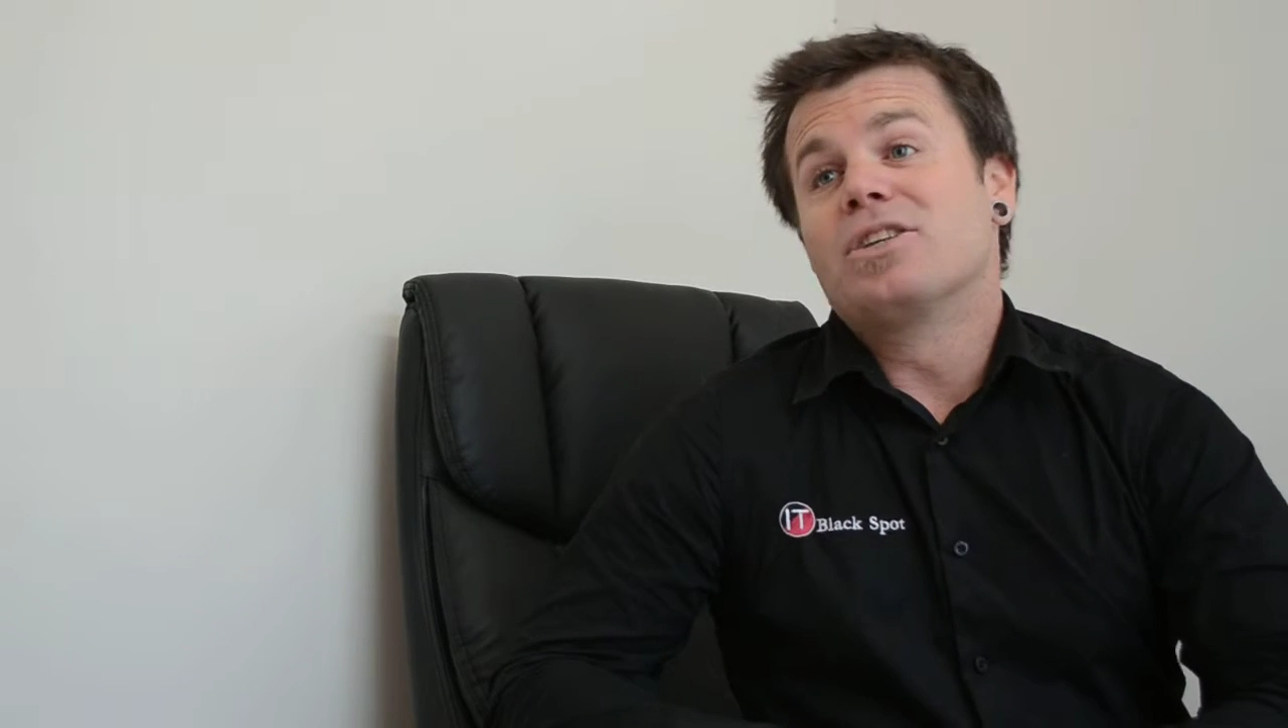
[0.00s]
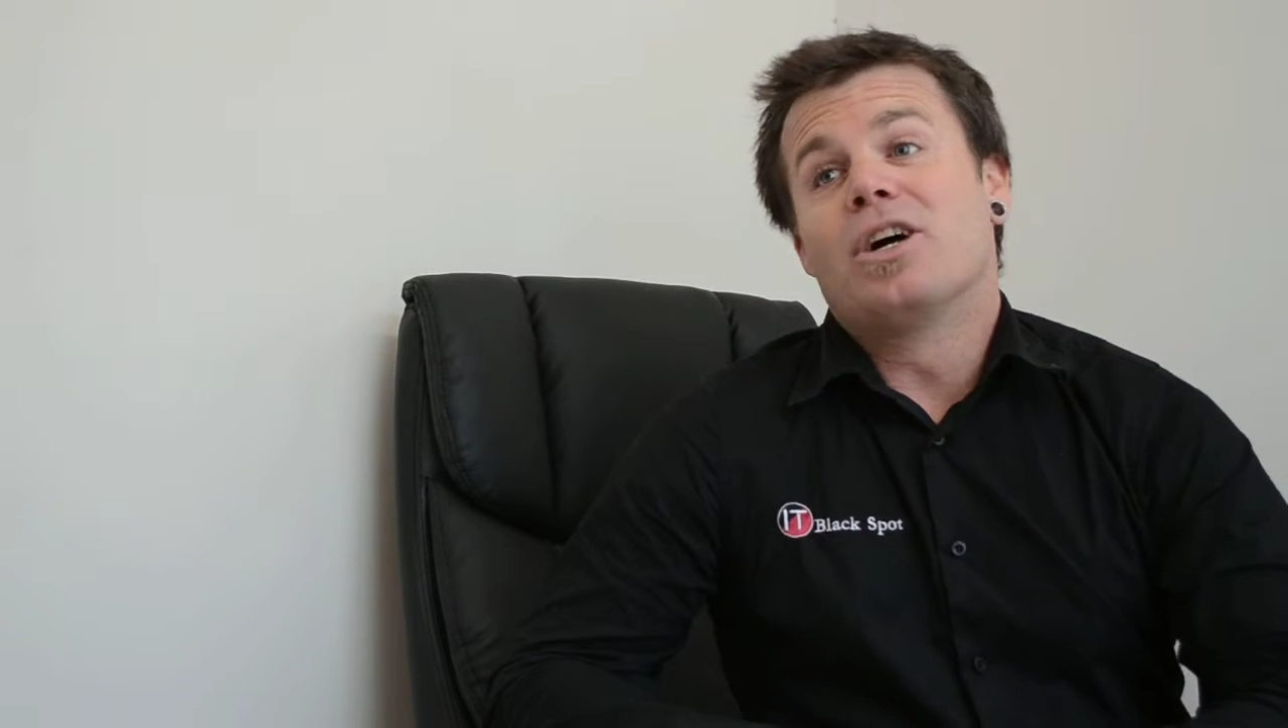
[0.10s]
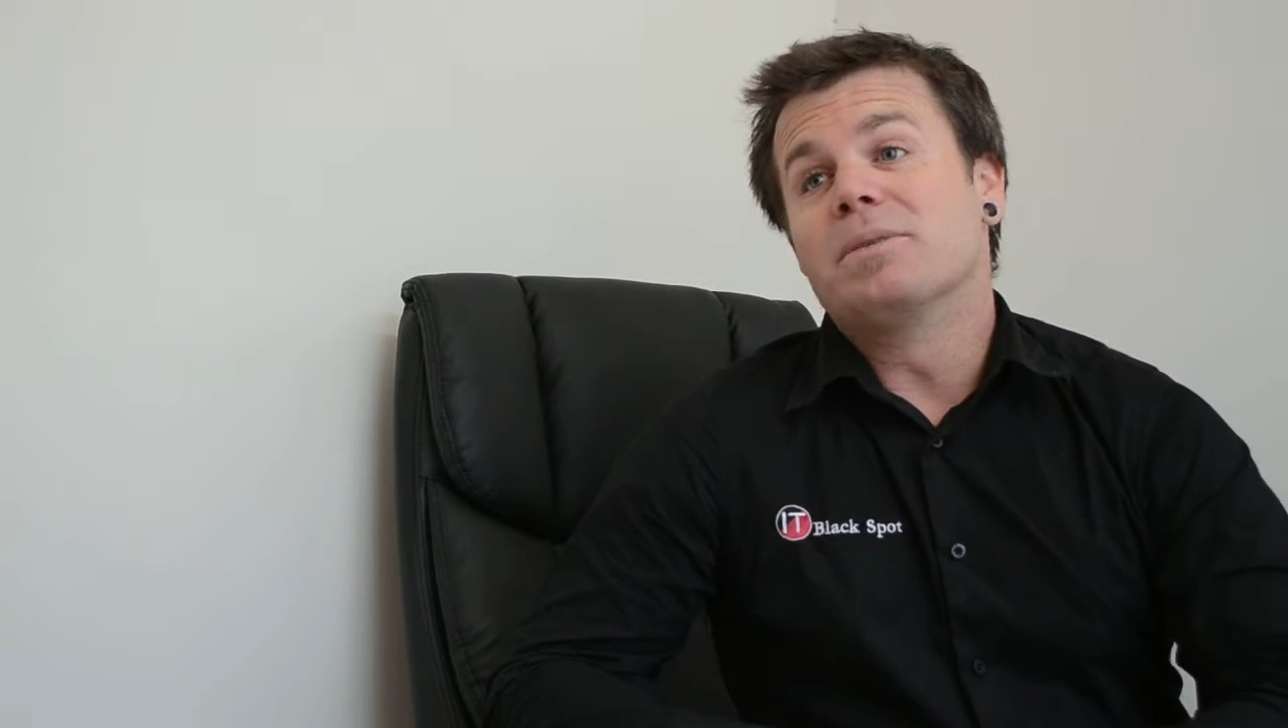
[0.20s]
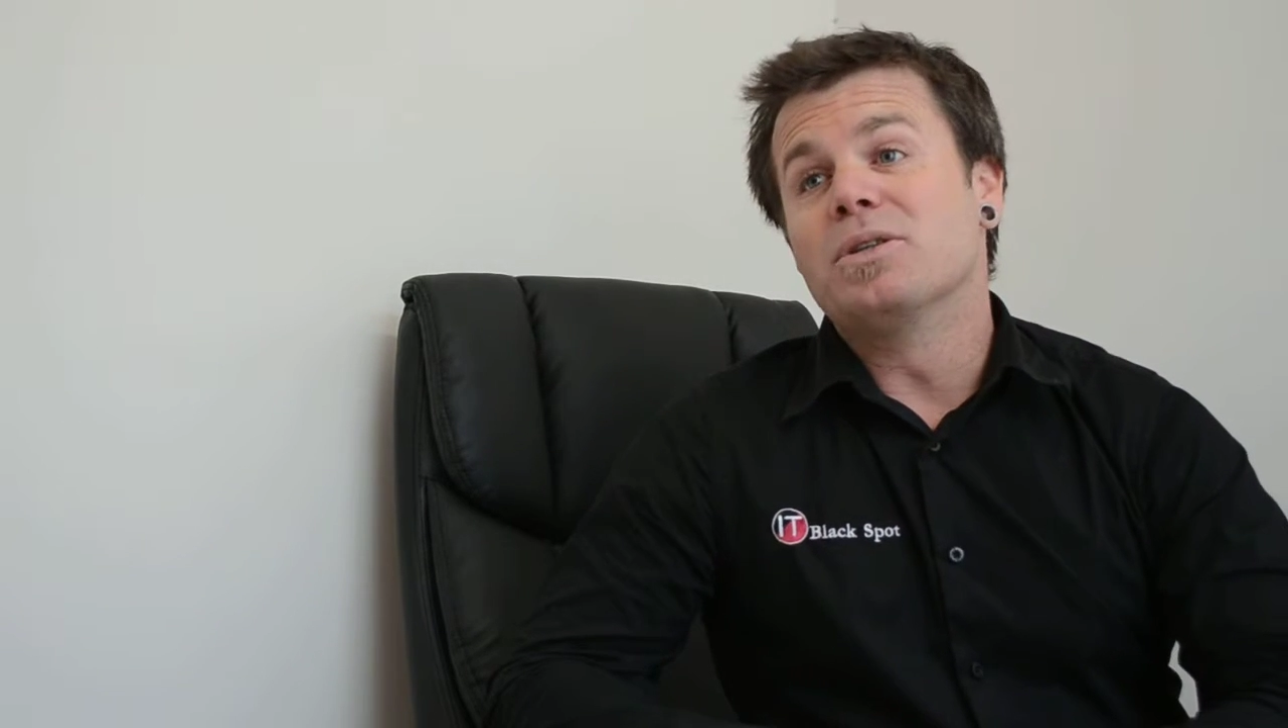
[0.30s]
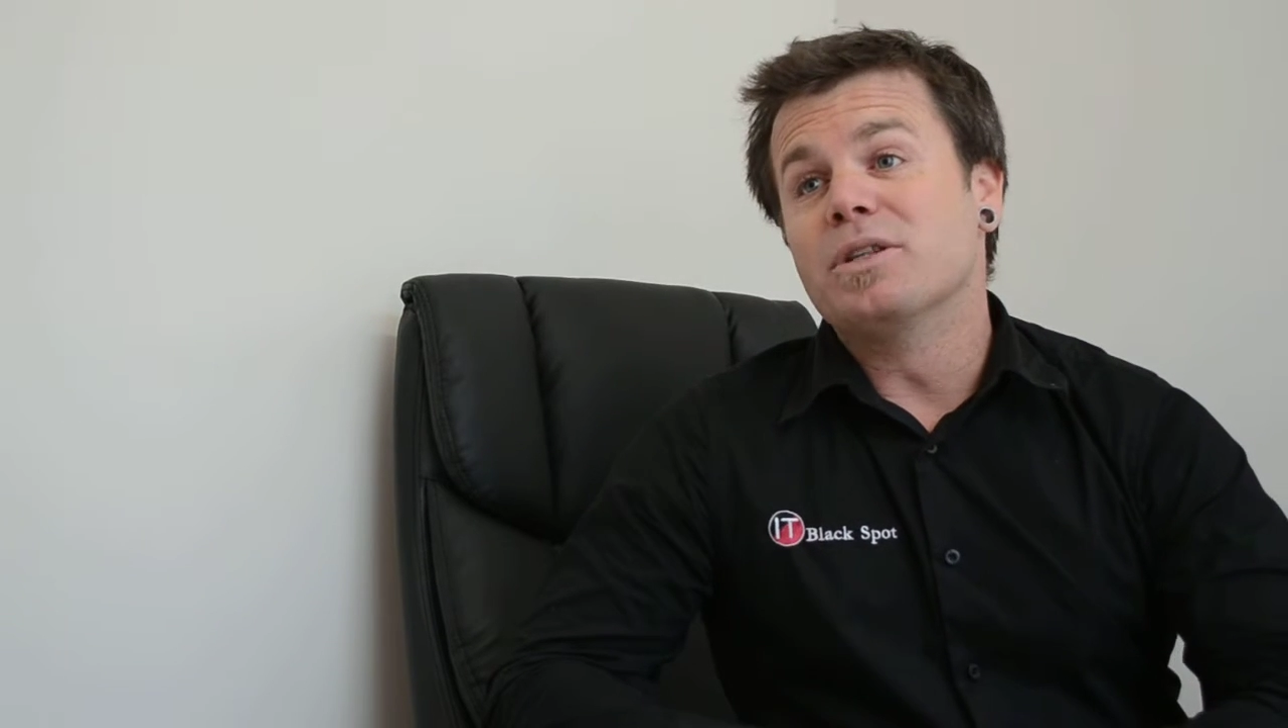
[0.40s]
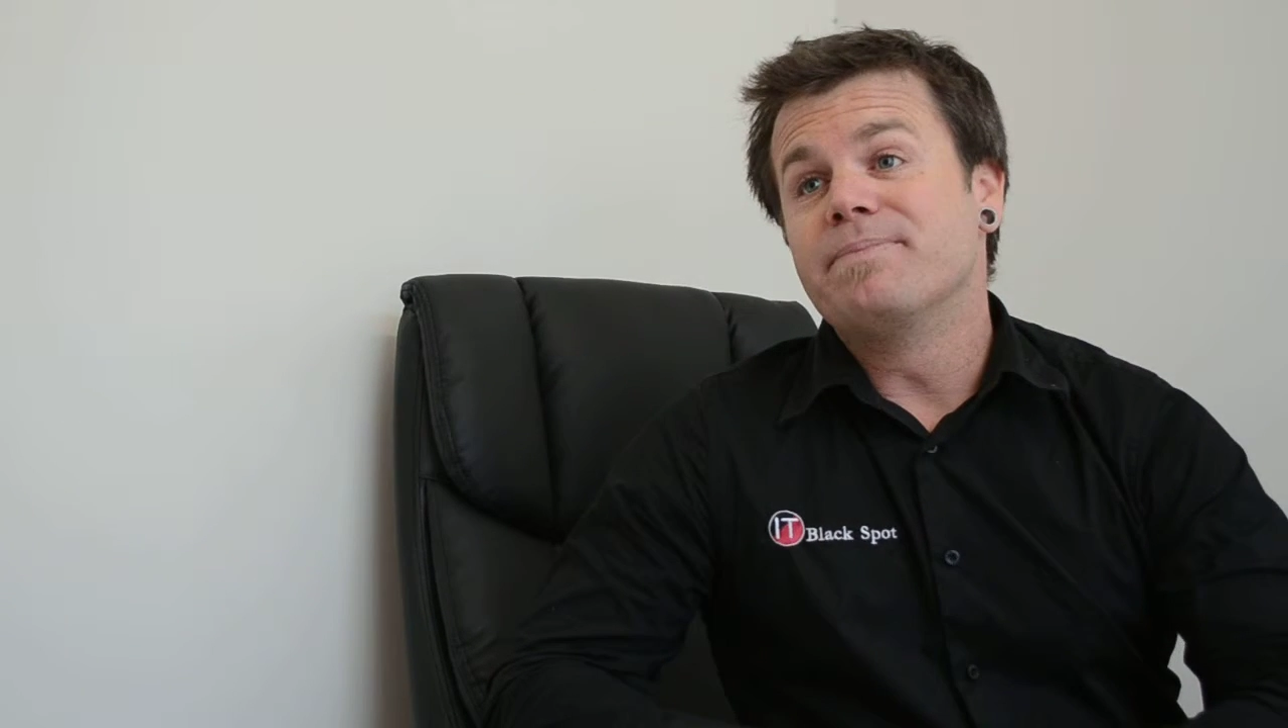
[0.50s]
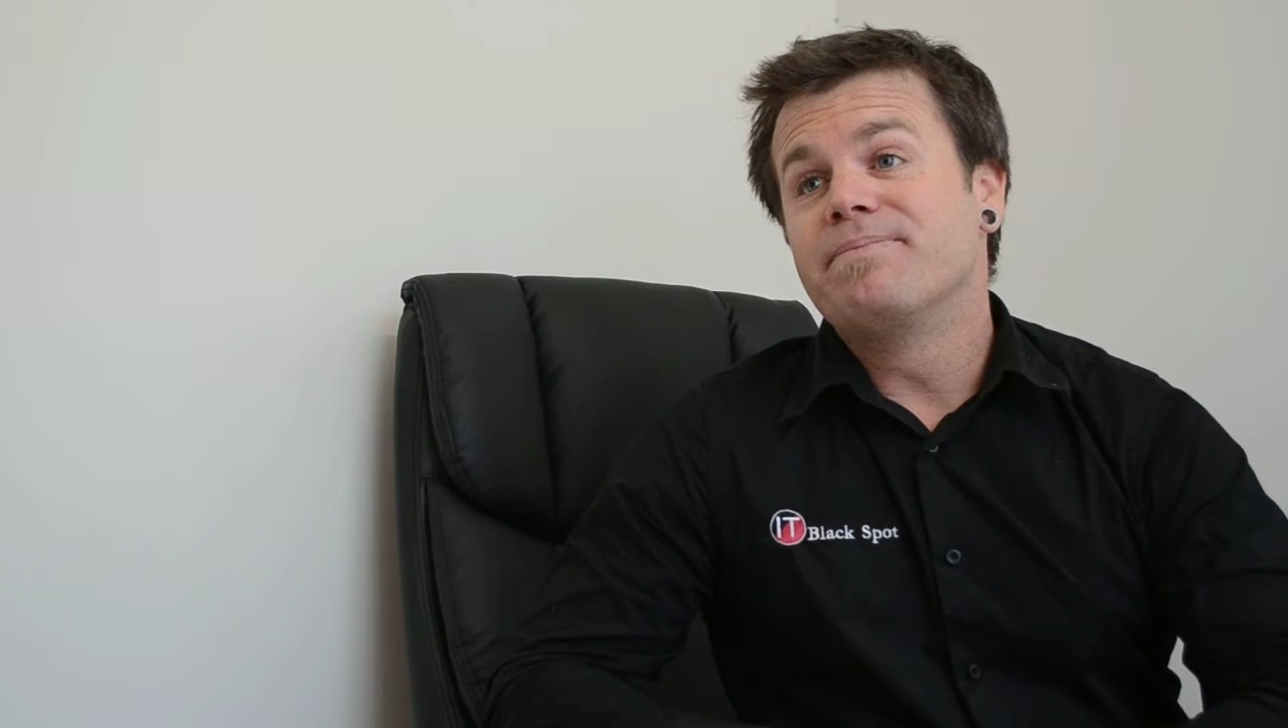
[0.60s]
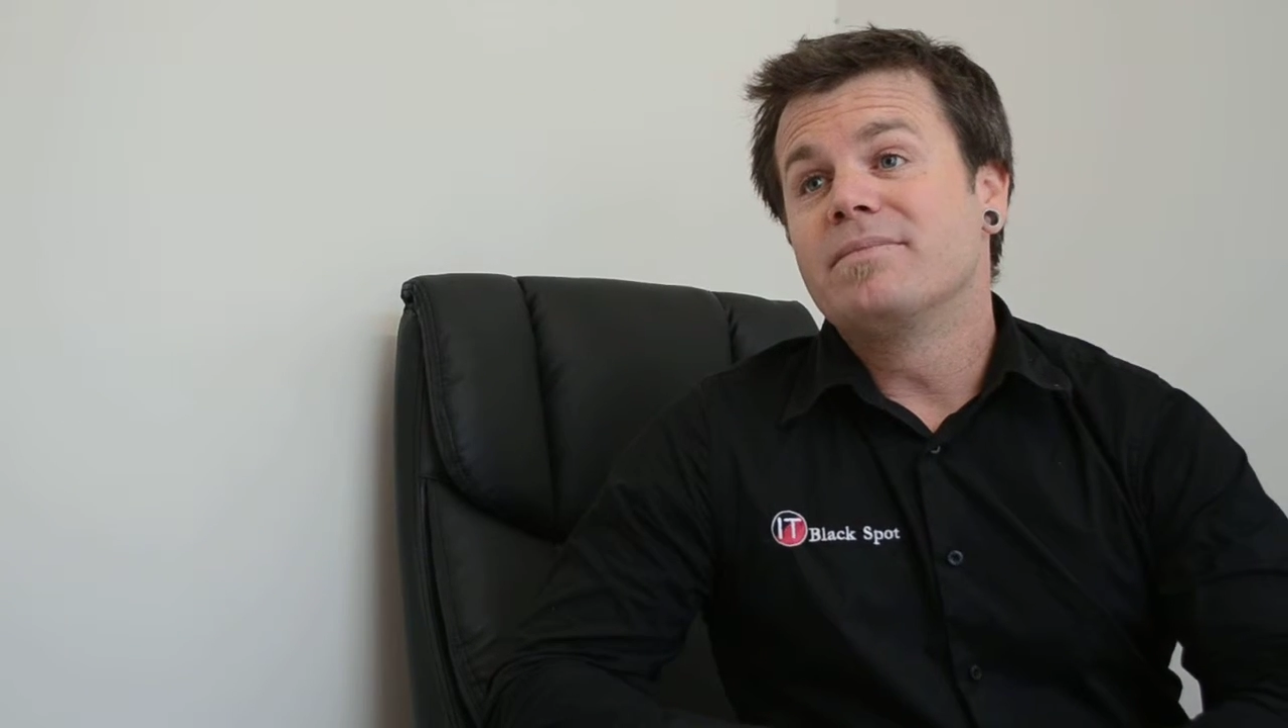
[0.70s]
time to do it.